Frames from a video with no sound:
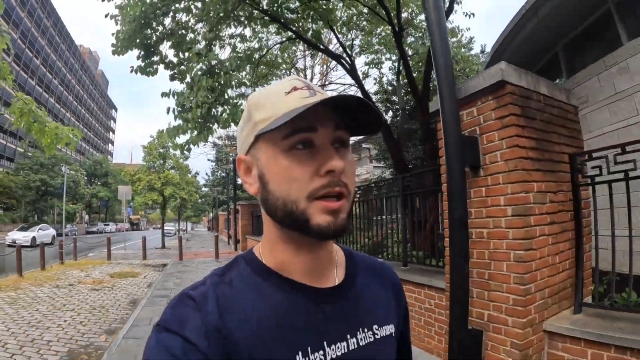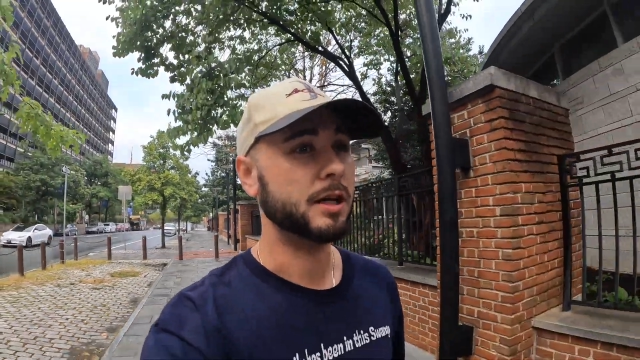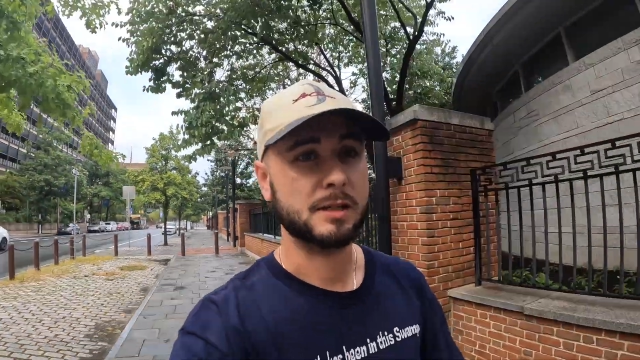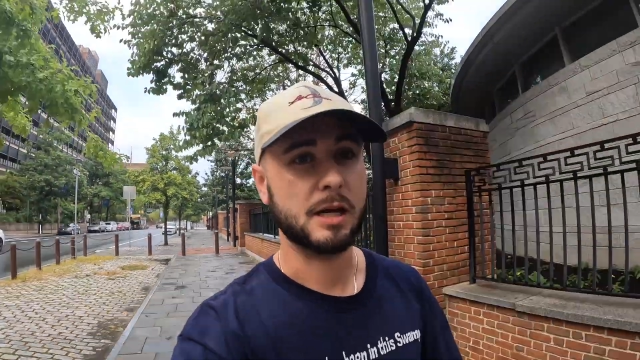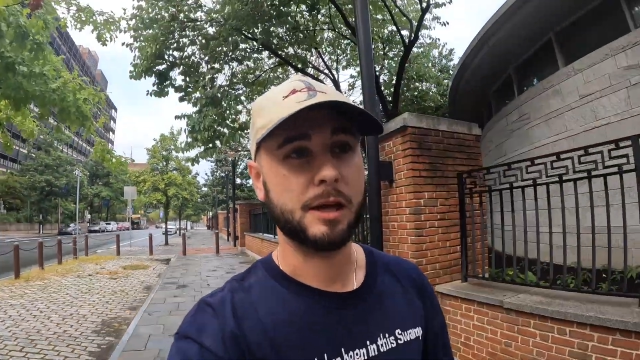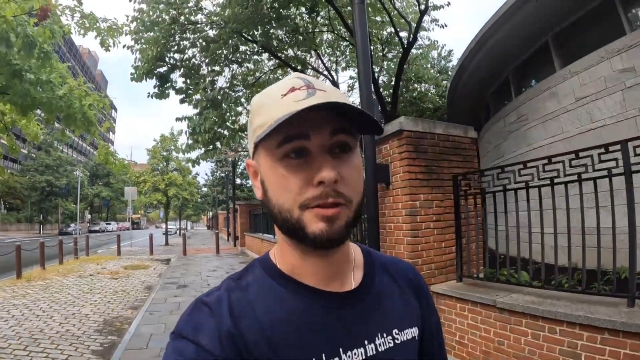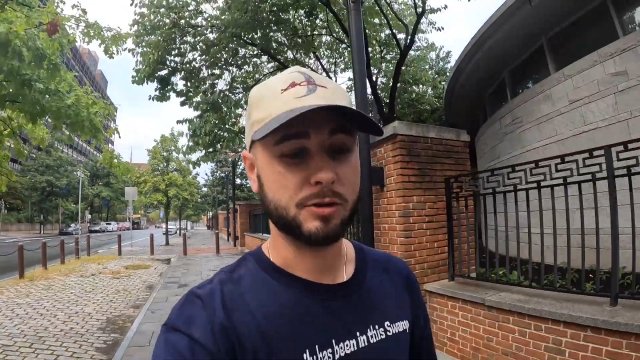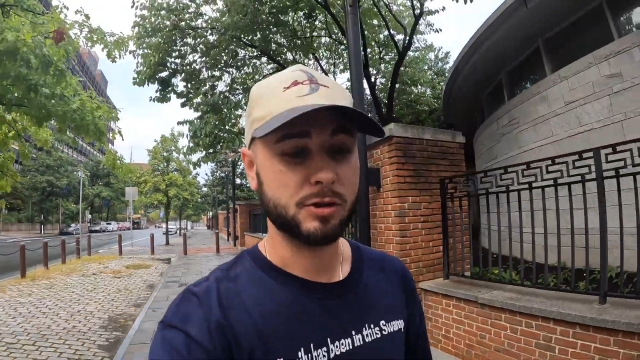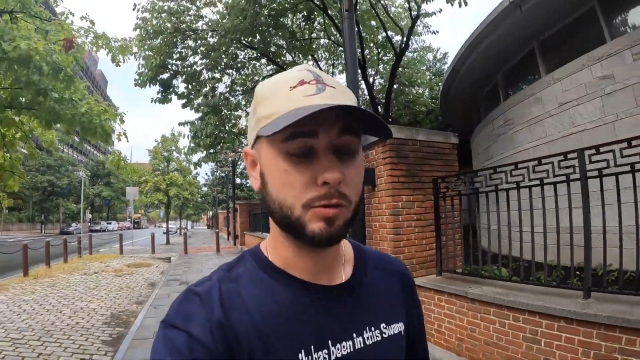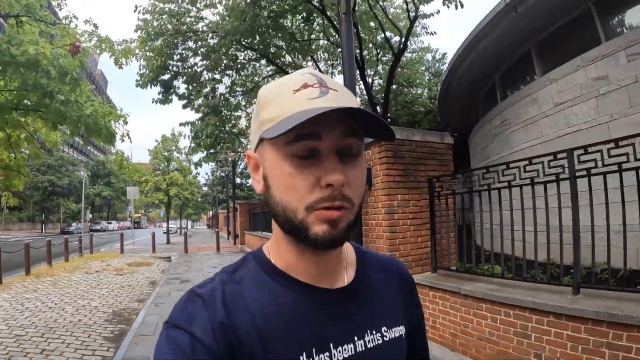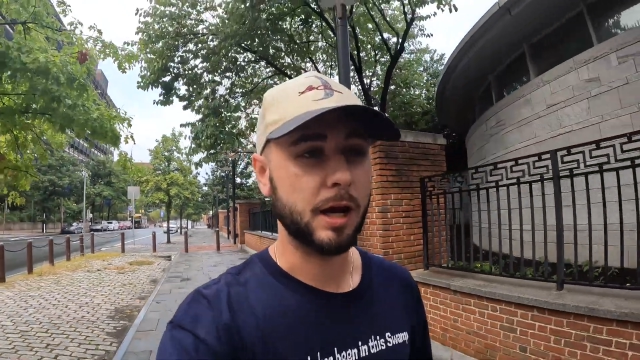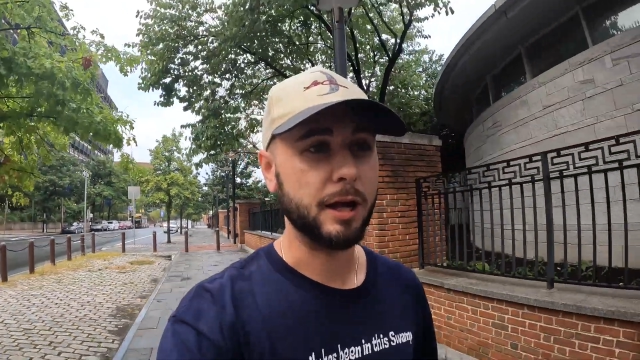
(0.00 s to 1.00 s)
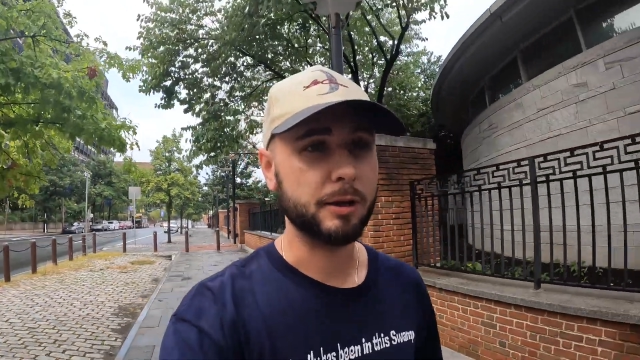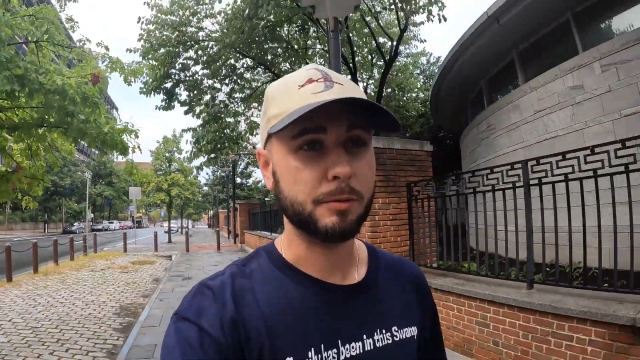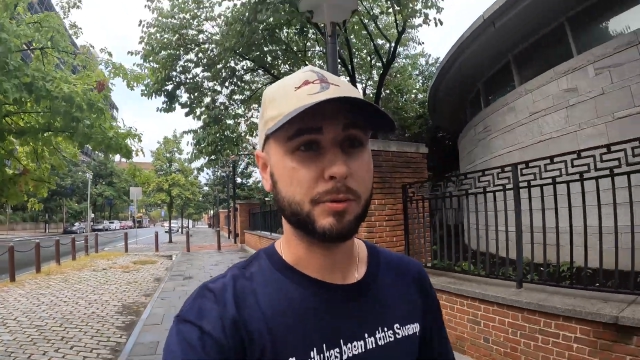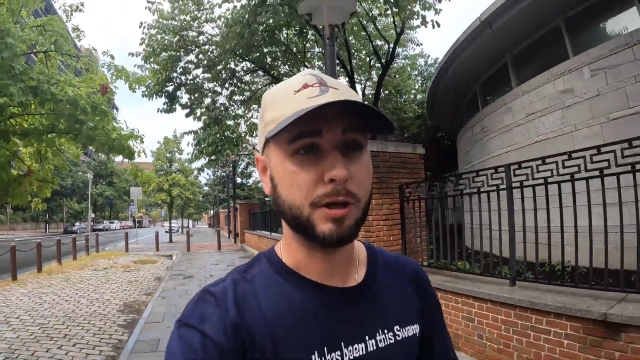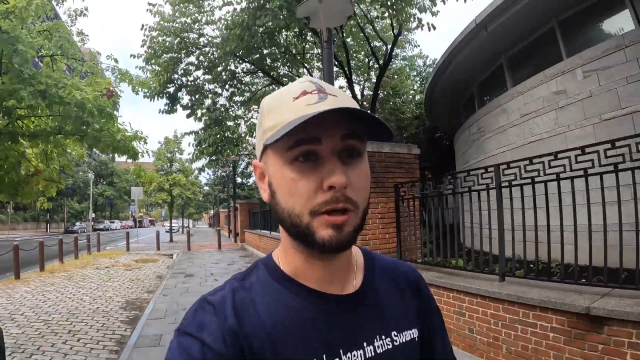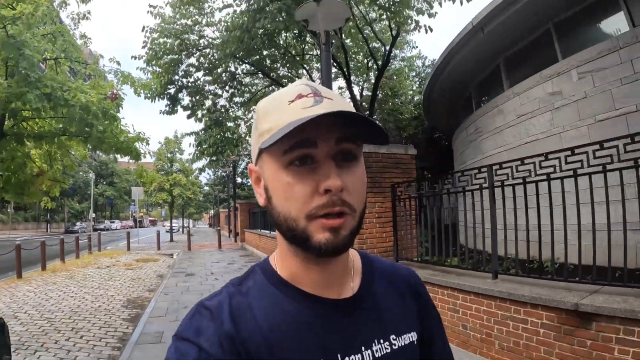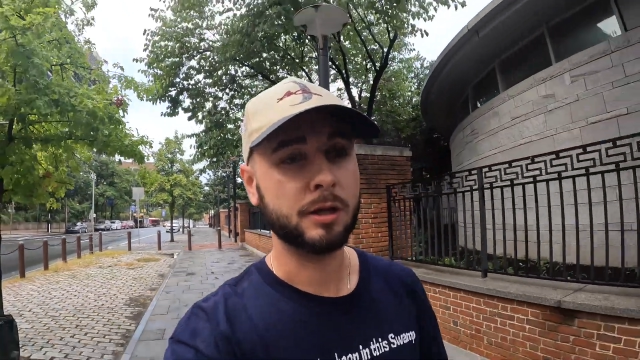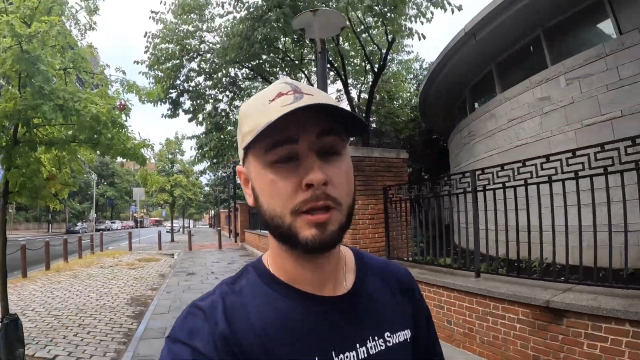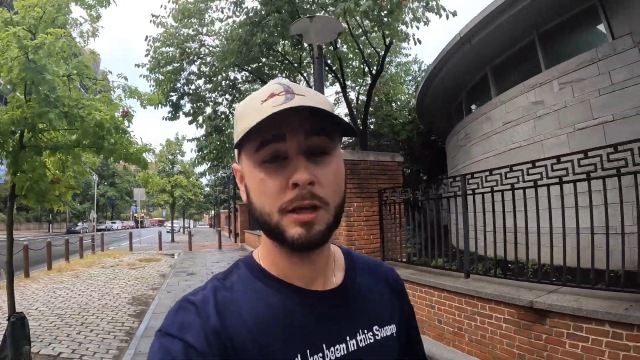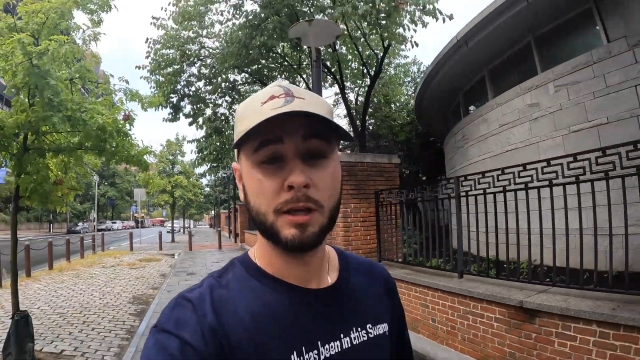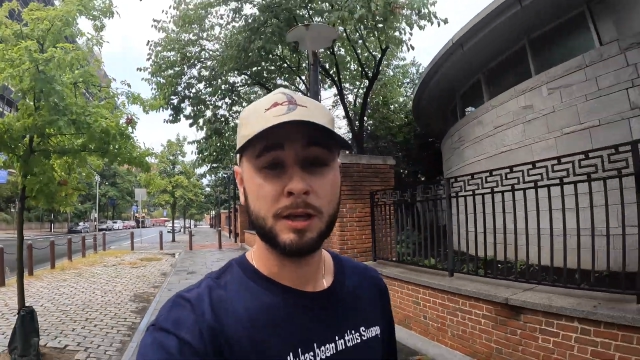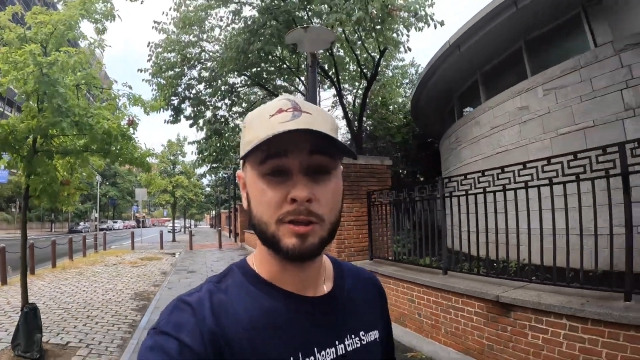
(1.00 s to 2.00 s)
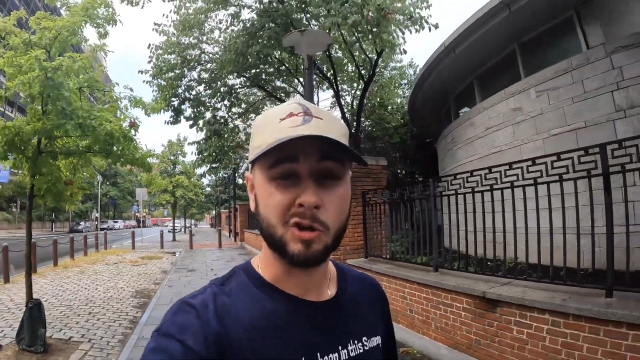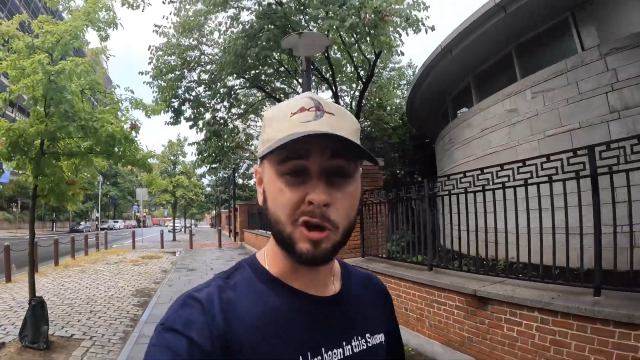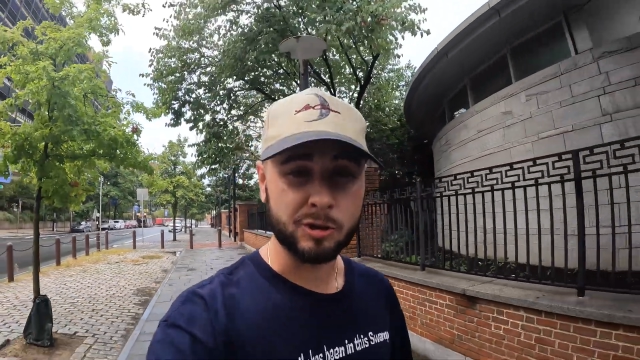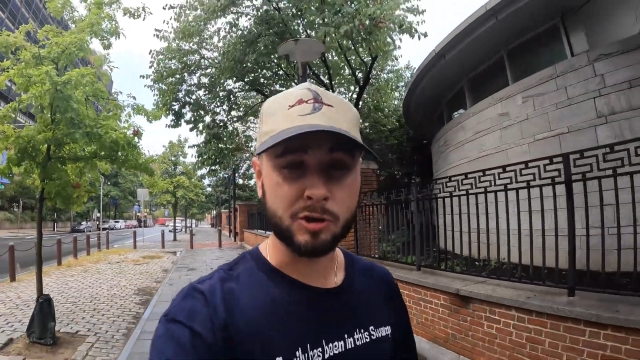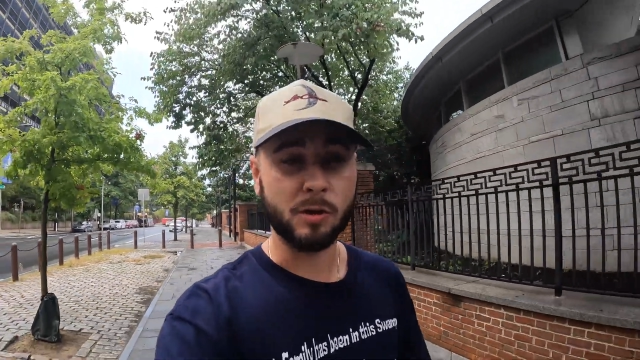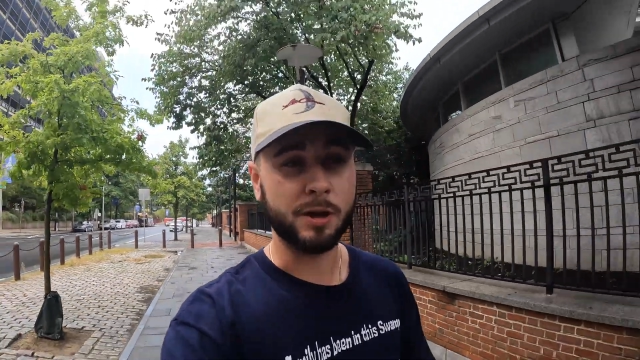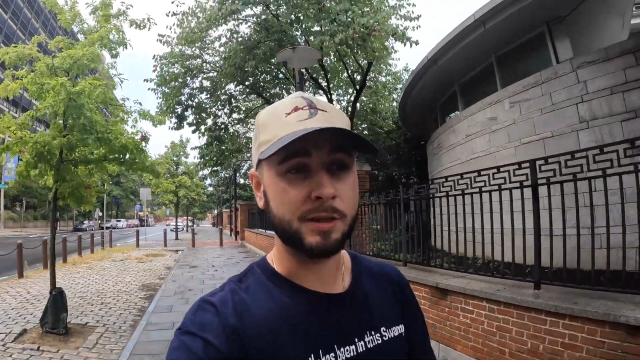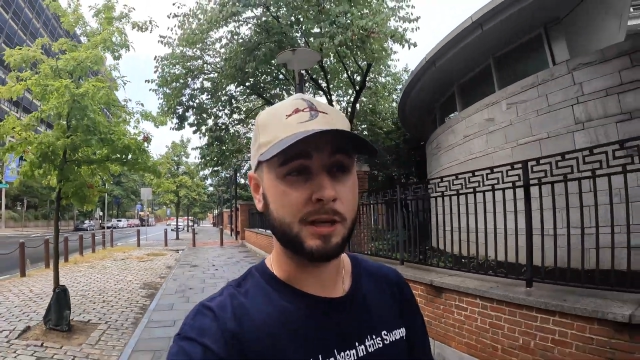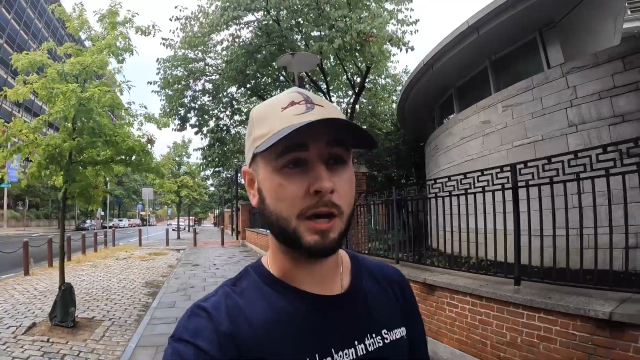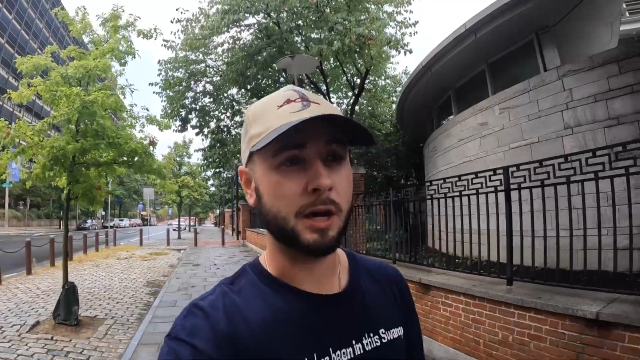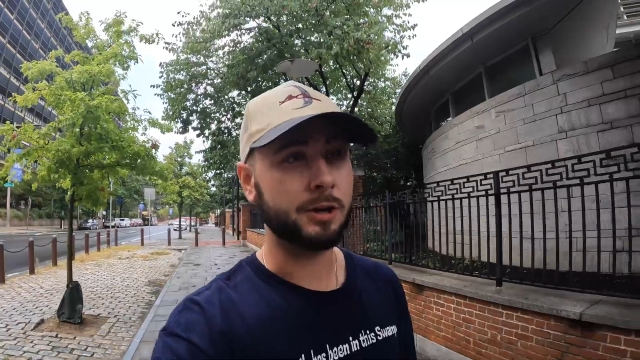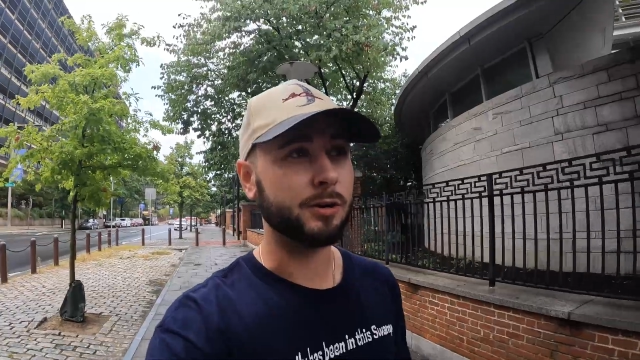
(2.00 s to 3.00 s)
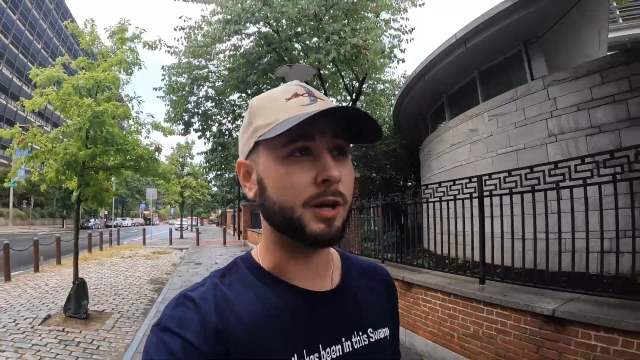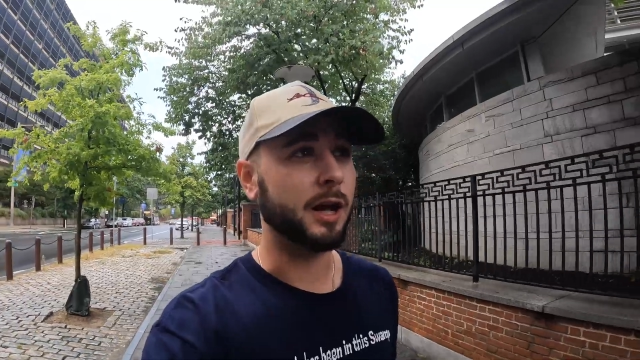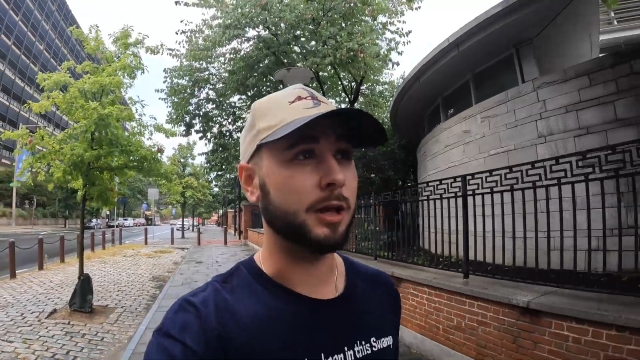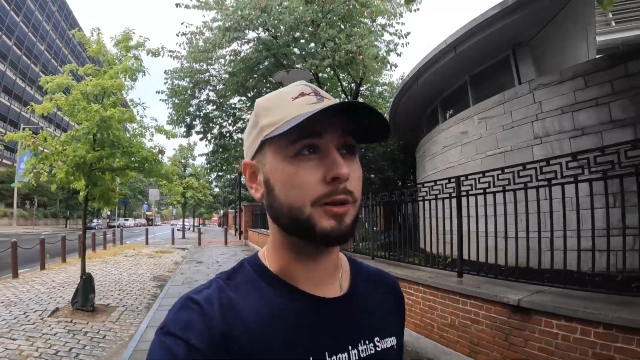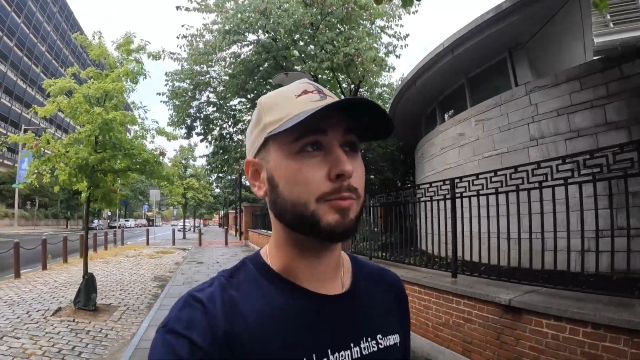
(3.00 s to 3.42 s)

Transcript: It's on the $2 bill. It's also on the $100